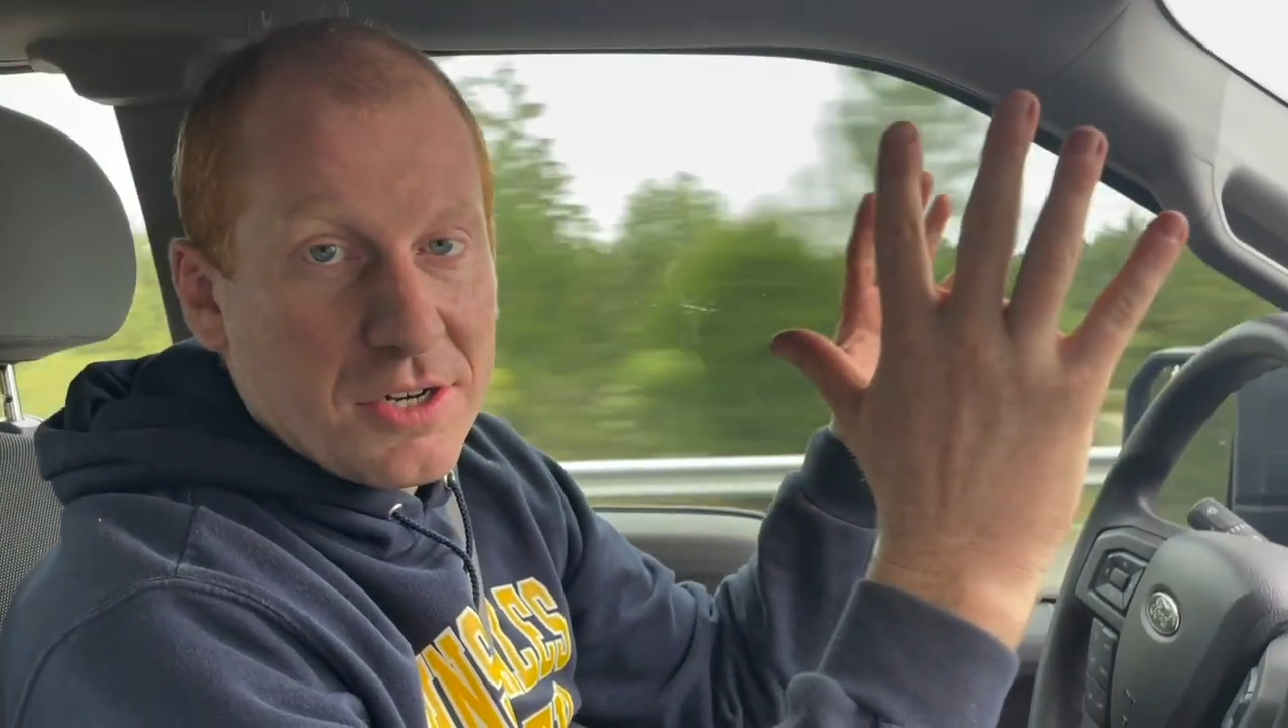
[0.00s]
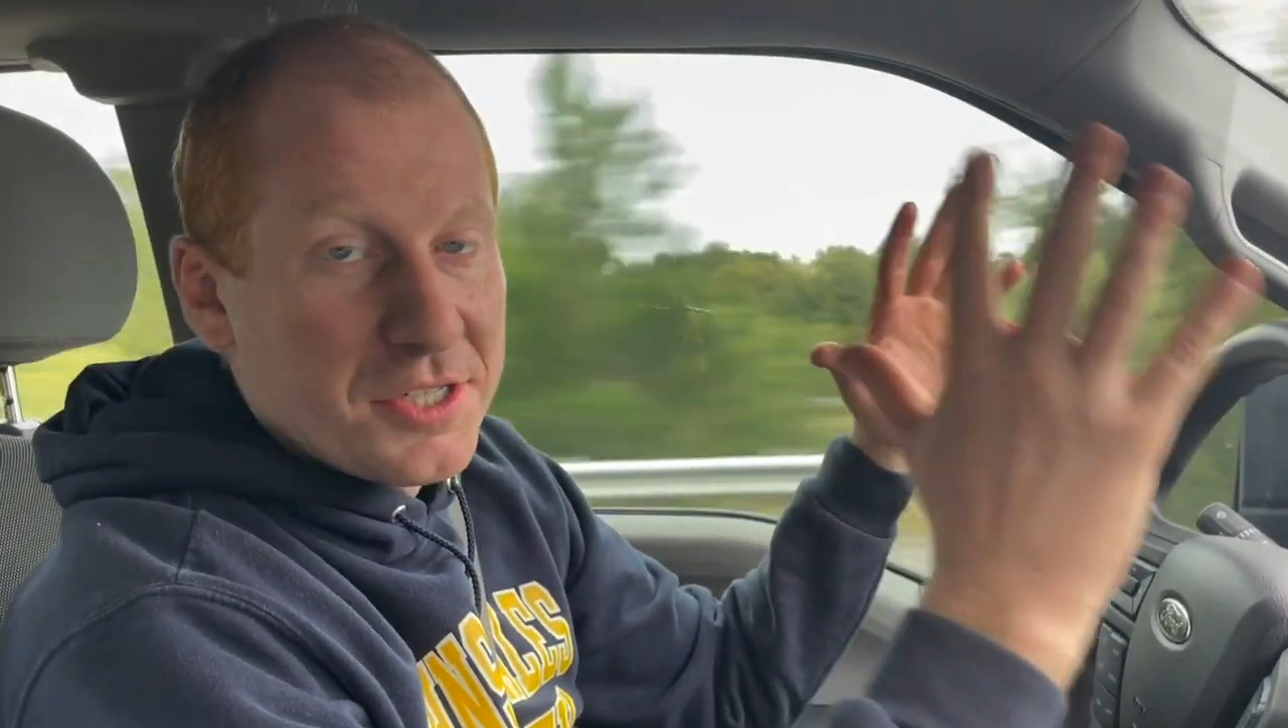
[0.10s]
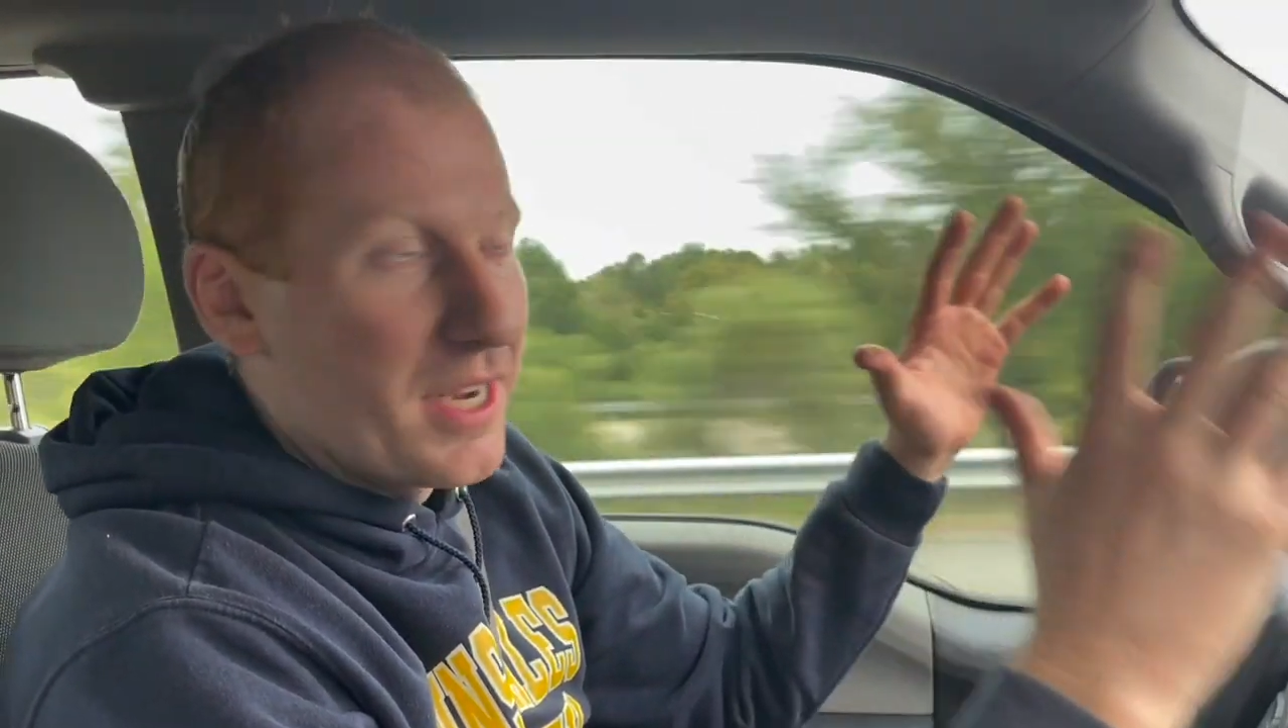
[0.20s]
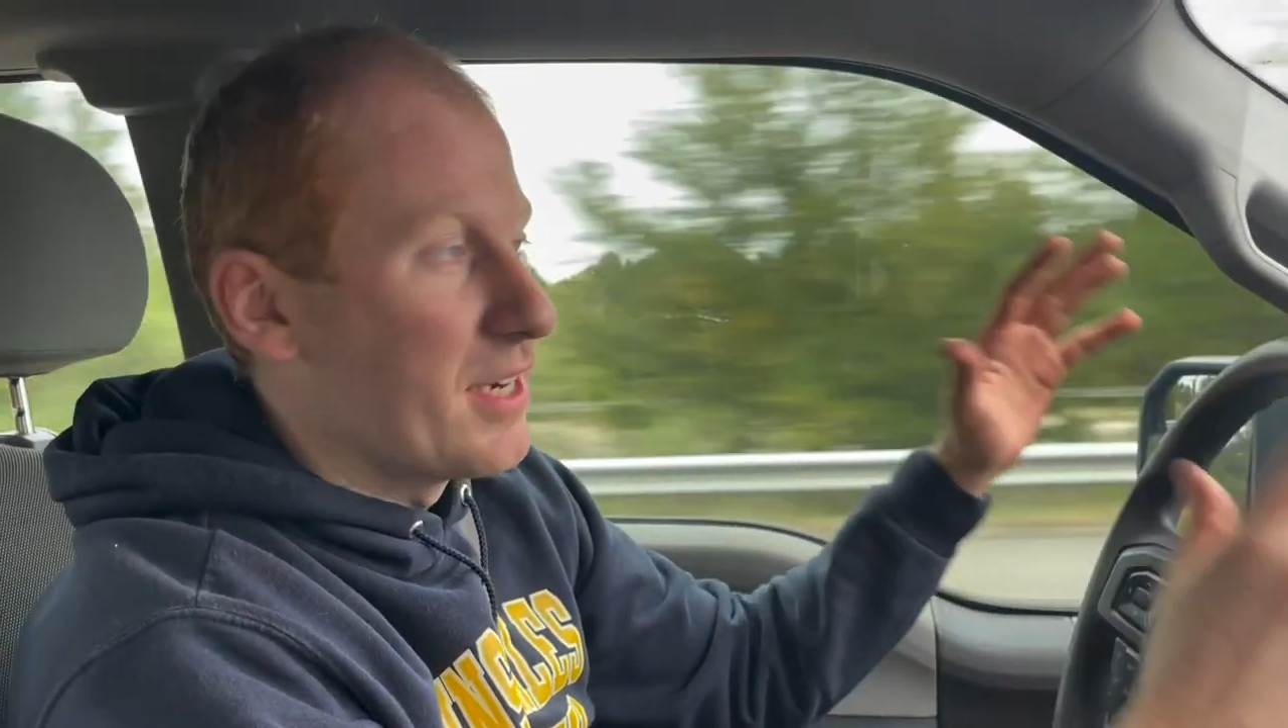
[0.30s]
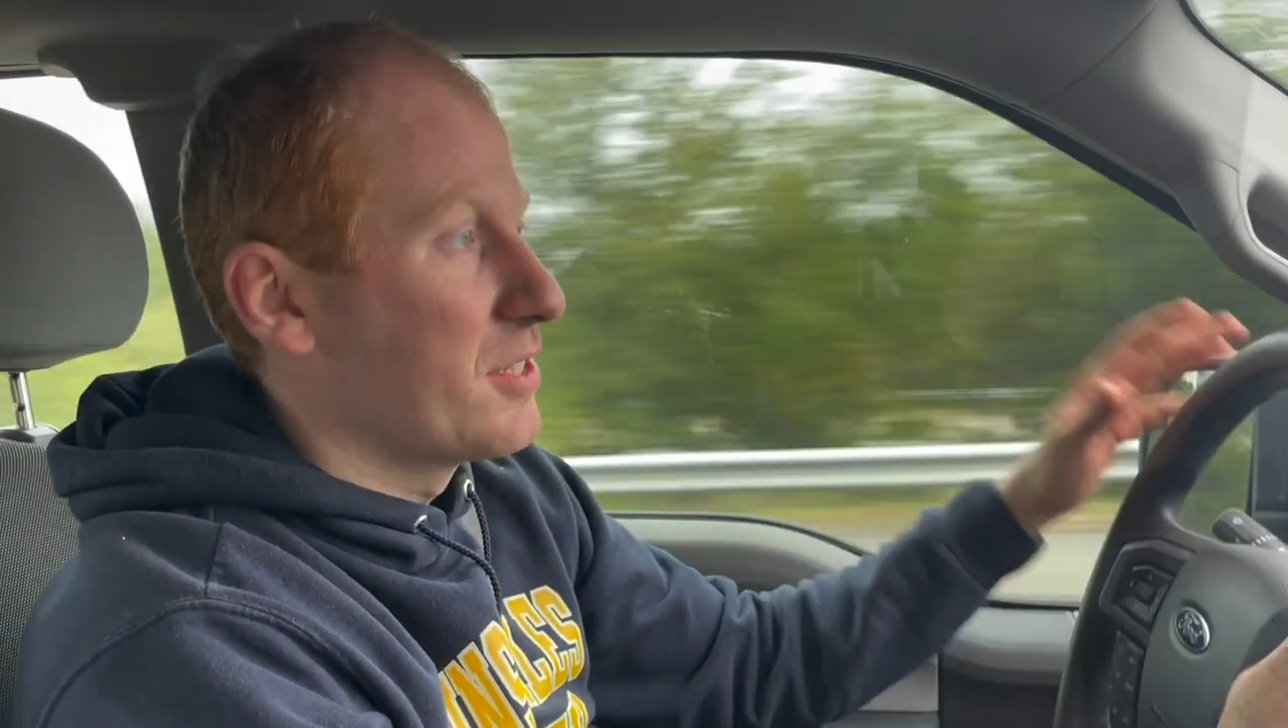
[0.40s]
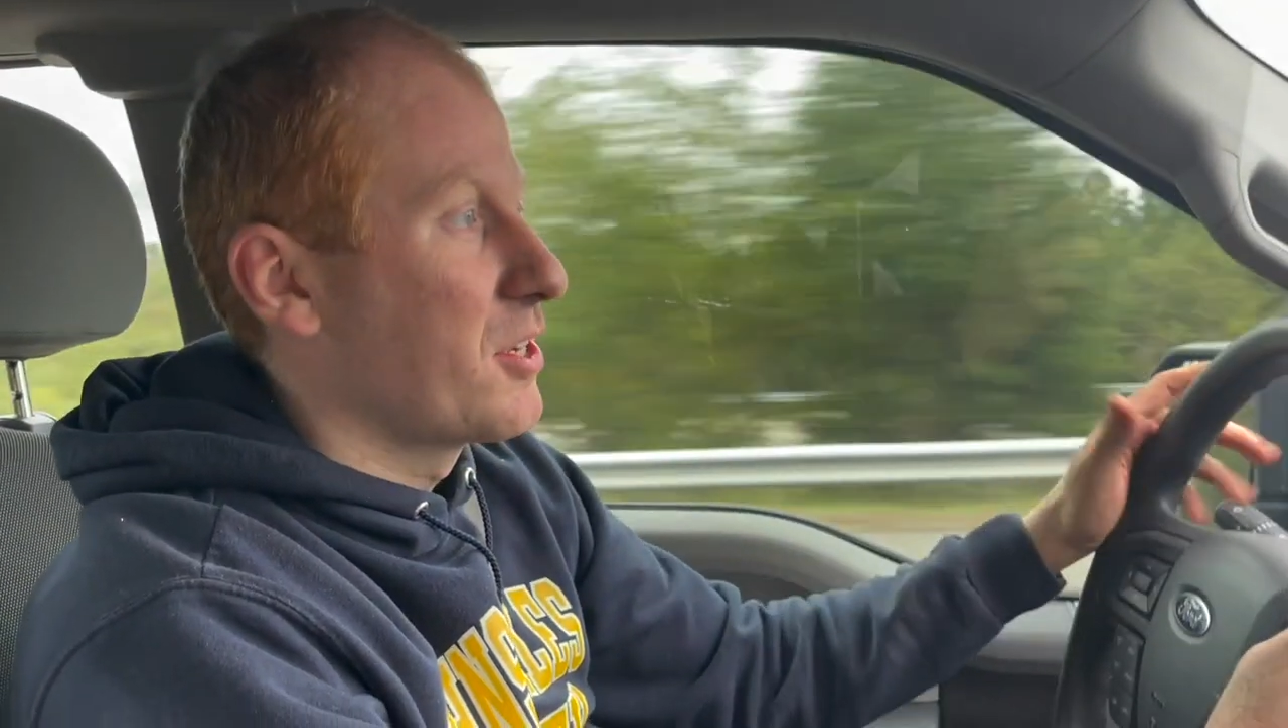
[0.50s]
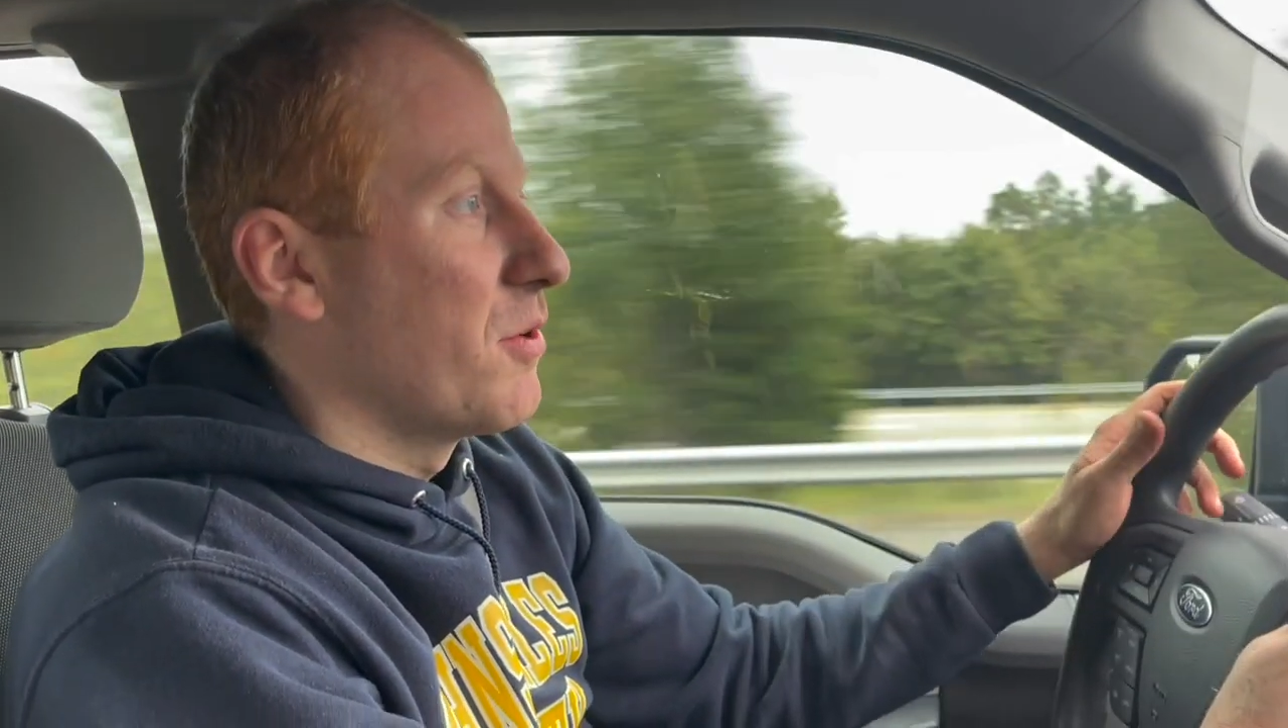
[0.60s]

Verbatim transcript: our sand is